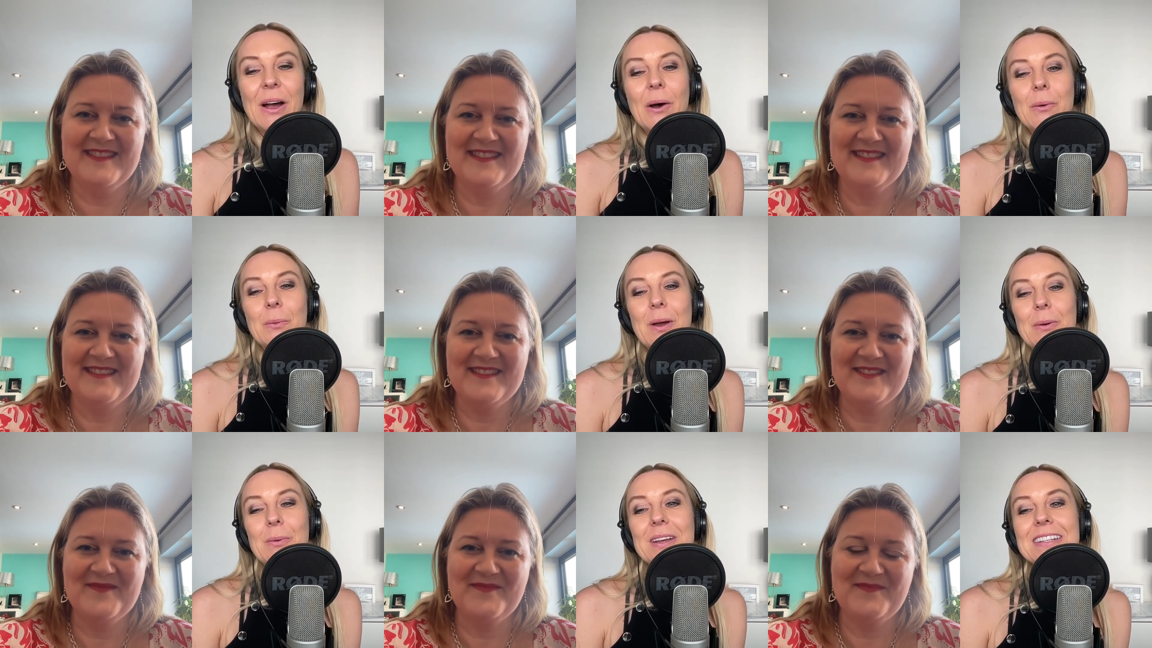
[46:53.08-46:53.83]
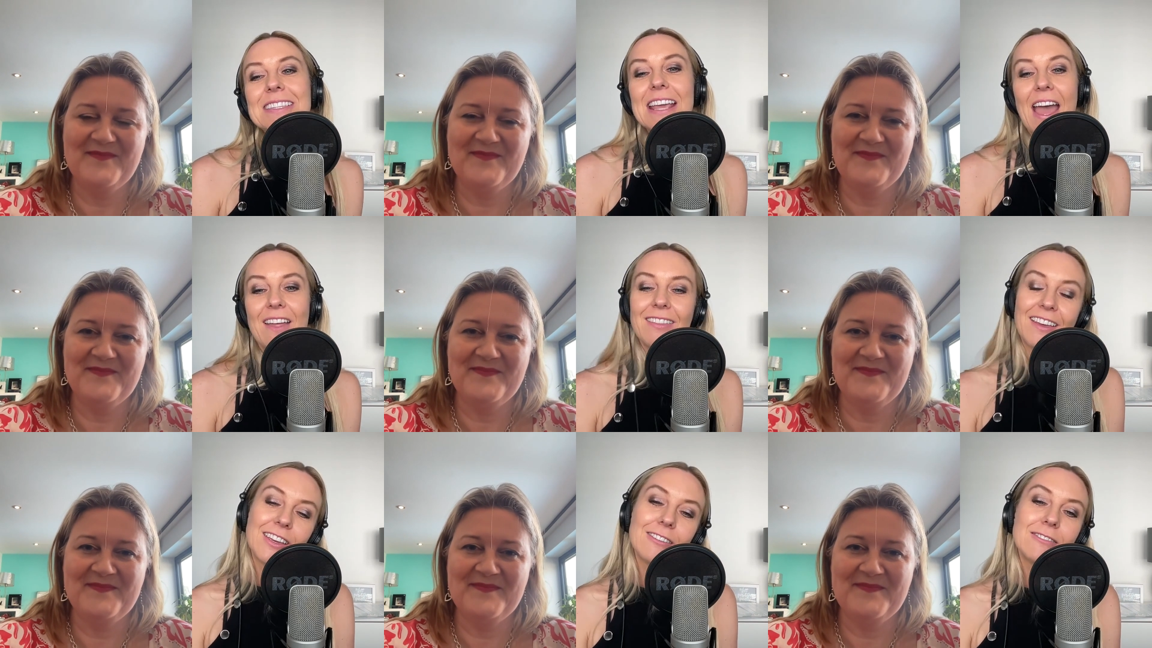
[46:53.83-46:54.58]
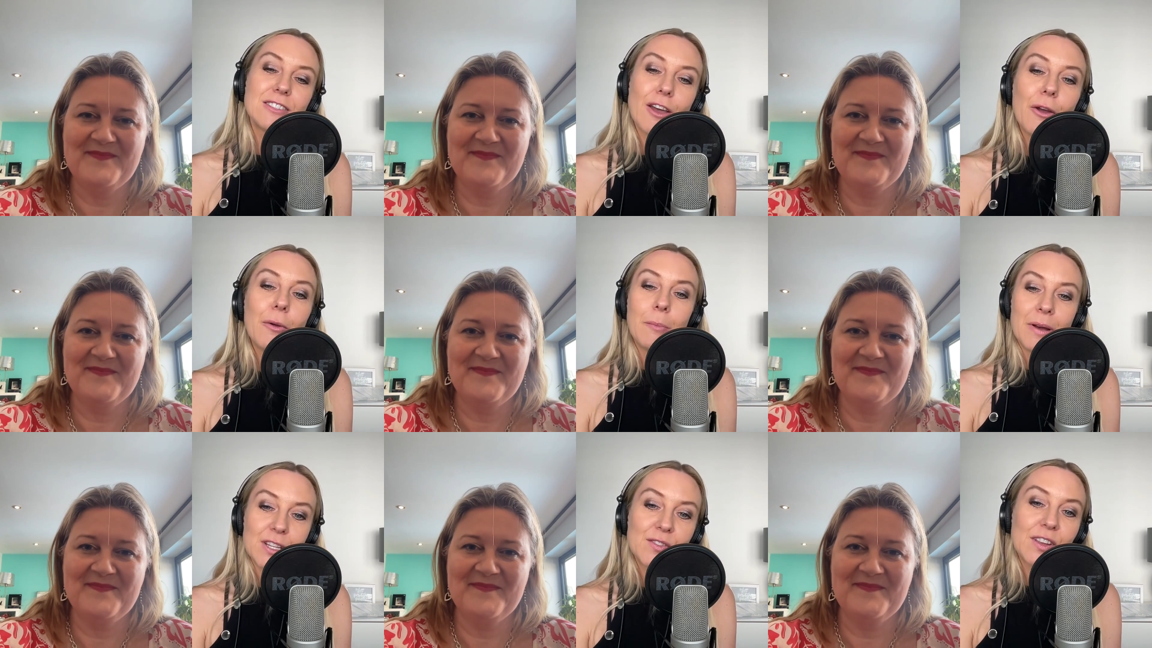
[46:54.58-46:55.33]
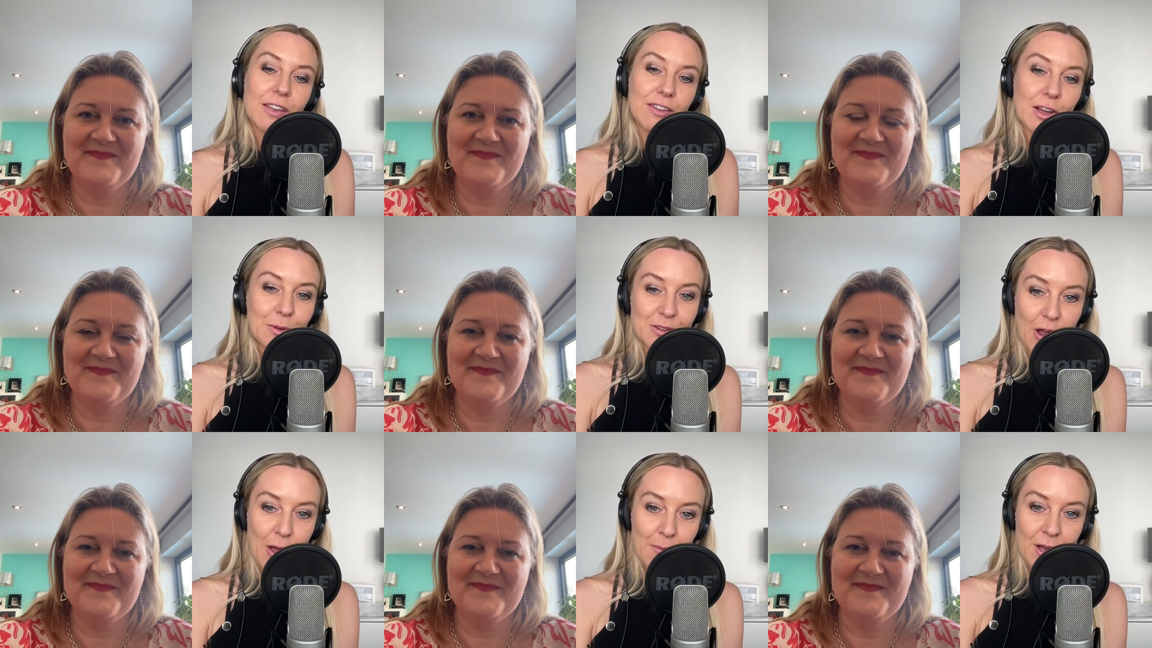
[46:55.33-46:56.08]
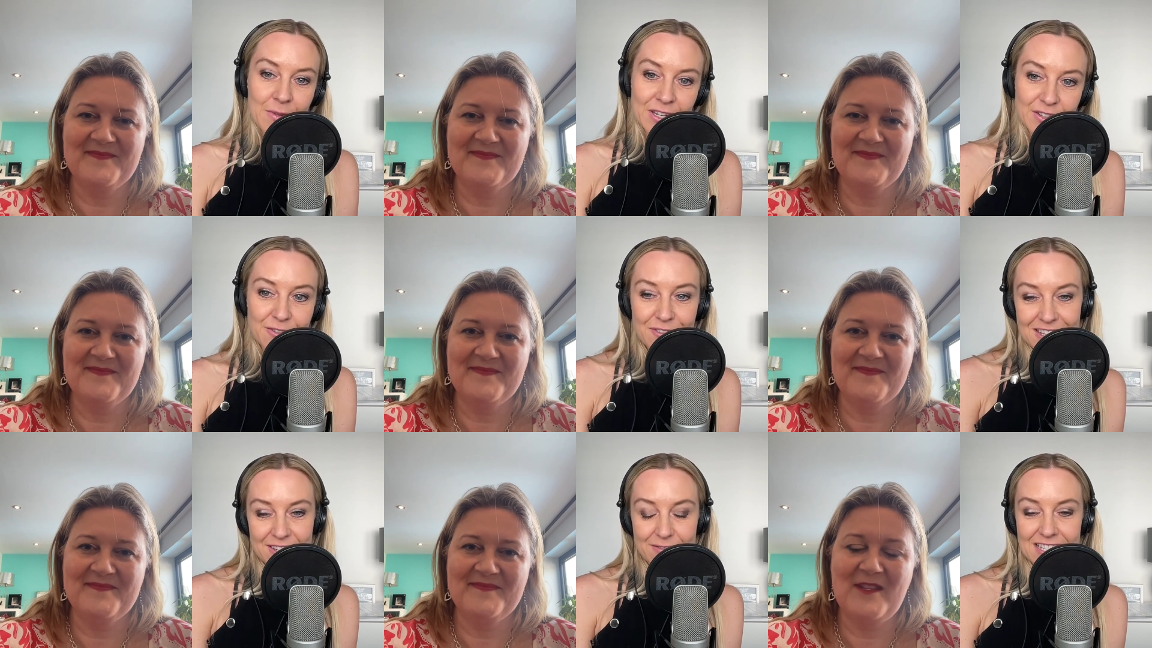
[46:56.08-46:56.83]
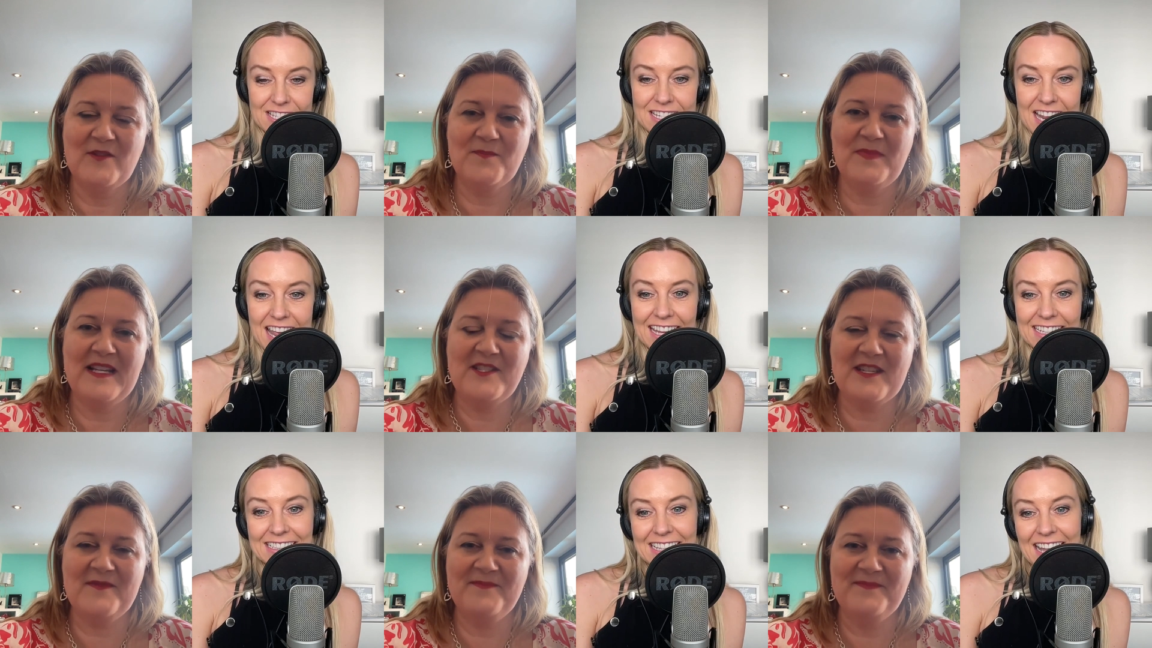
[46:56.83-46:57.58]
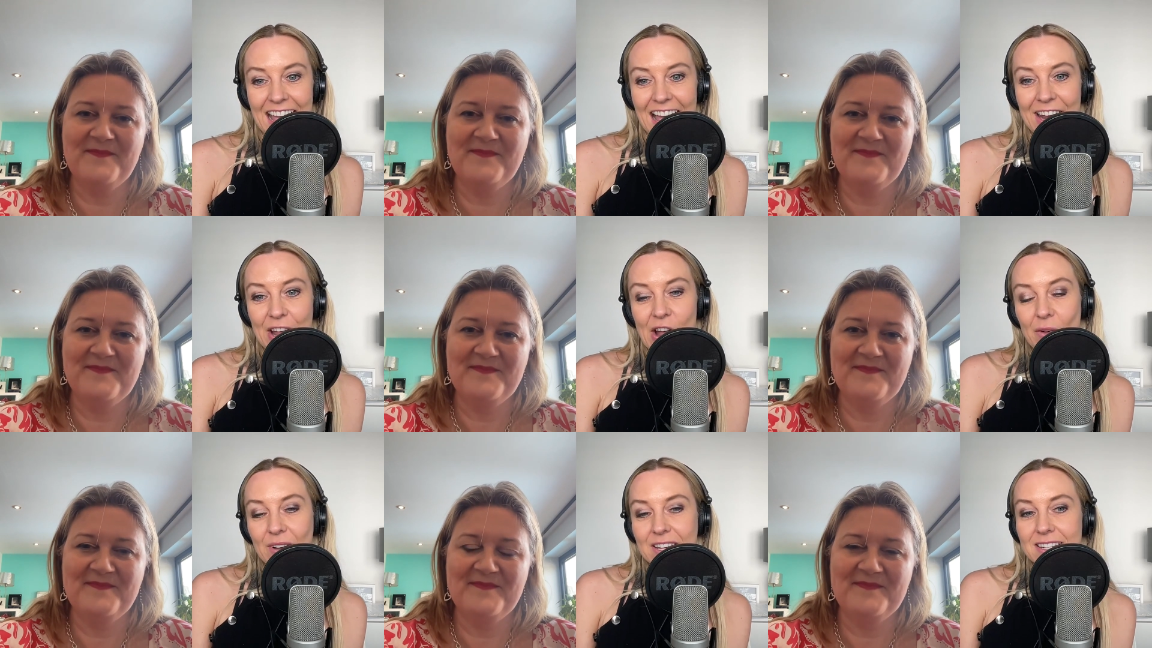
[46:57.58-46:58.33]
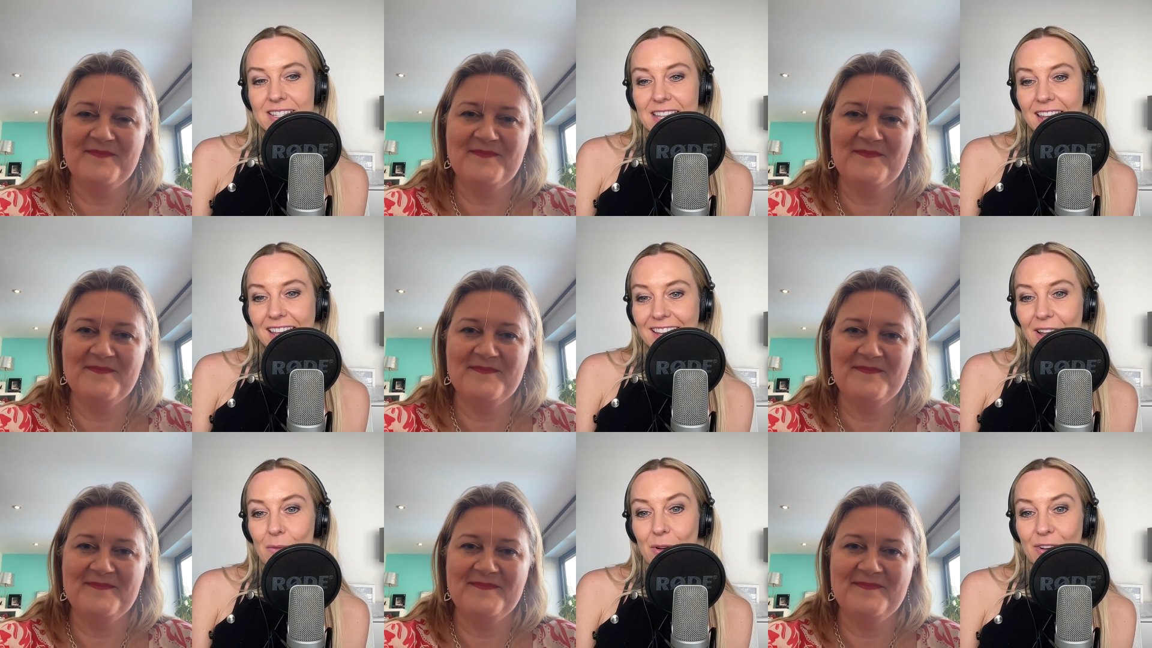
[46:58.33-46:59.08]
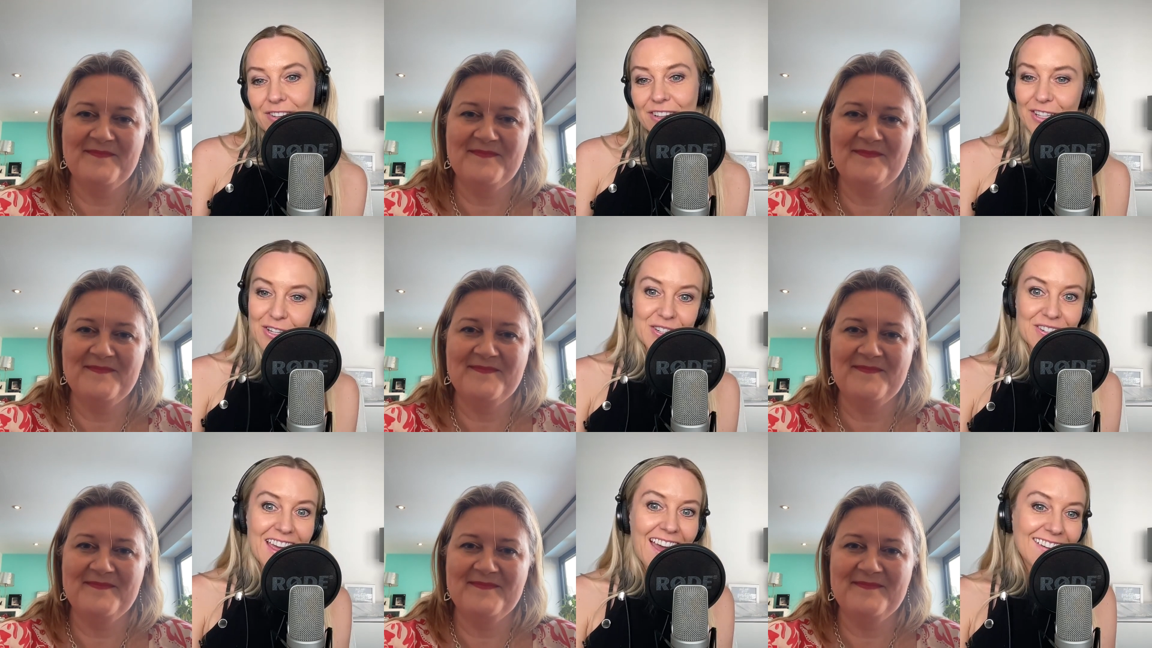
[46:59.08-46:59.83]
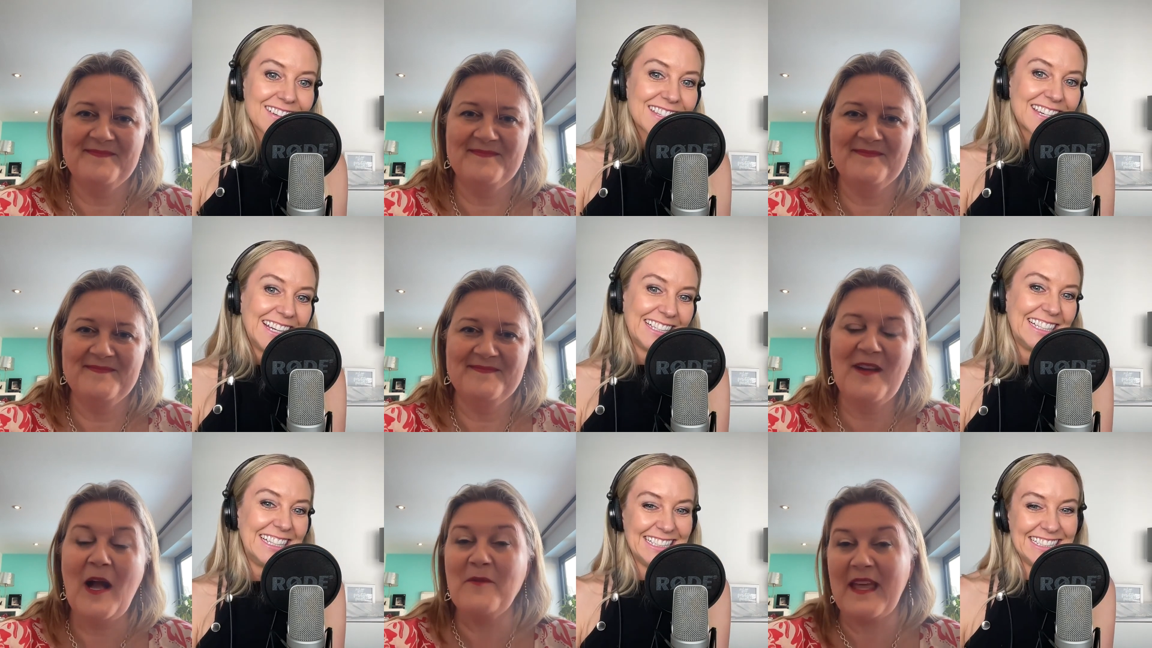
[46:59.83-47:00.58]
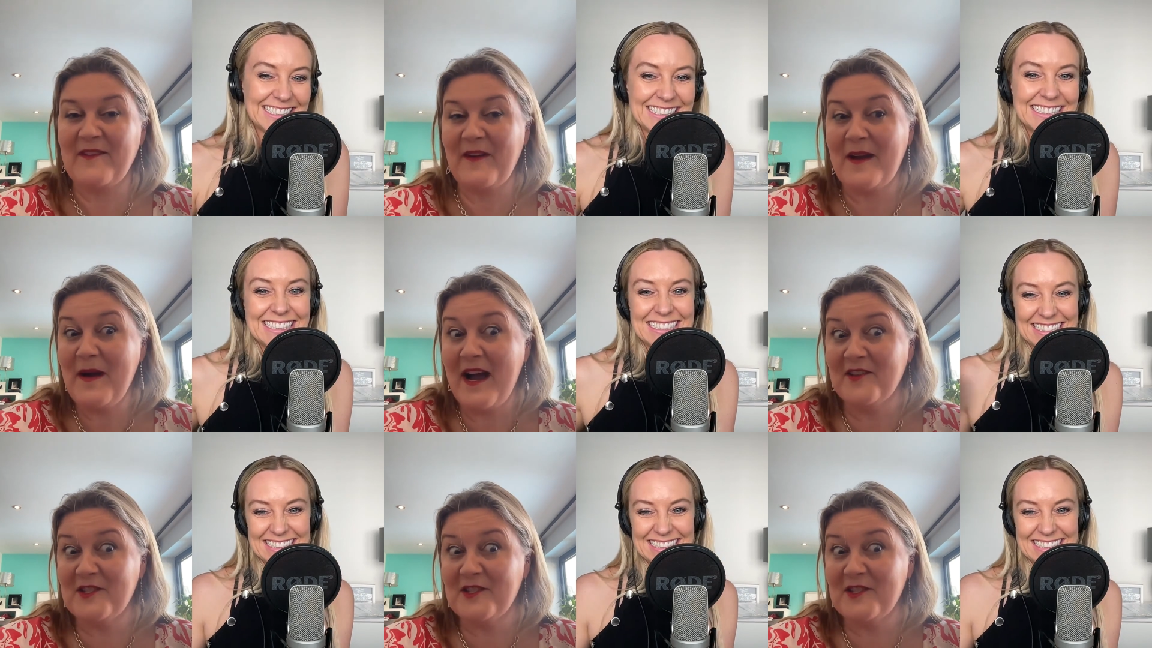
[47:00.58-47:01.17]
Speaker 1: well, once again, thank you so much for giving up your time coming and talking to us oh, today. Pleasure. And I can't wait to see what you do next. well, so much.